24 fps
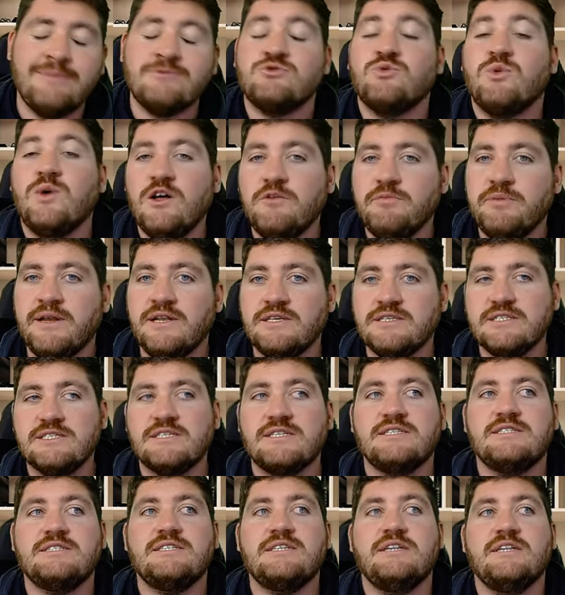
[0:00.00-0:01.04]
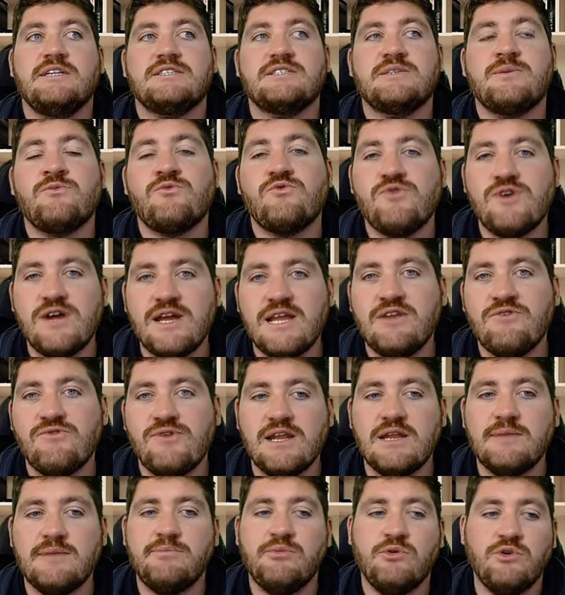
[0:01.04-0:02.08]
12 penalties conceded, some really,
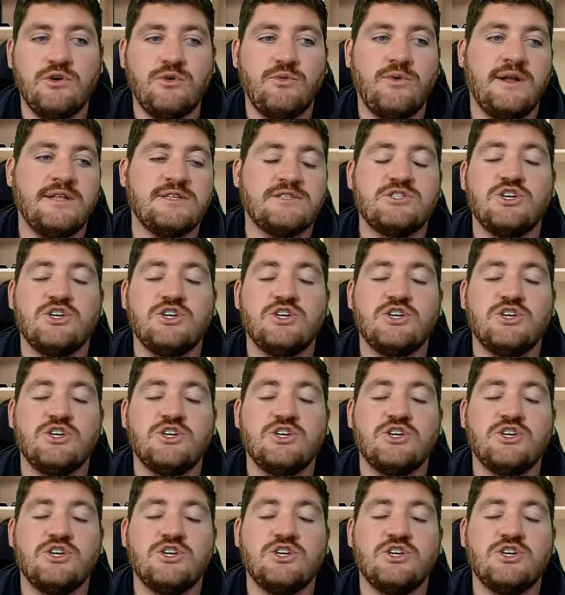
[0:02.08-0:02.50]
really poor ones.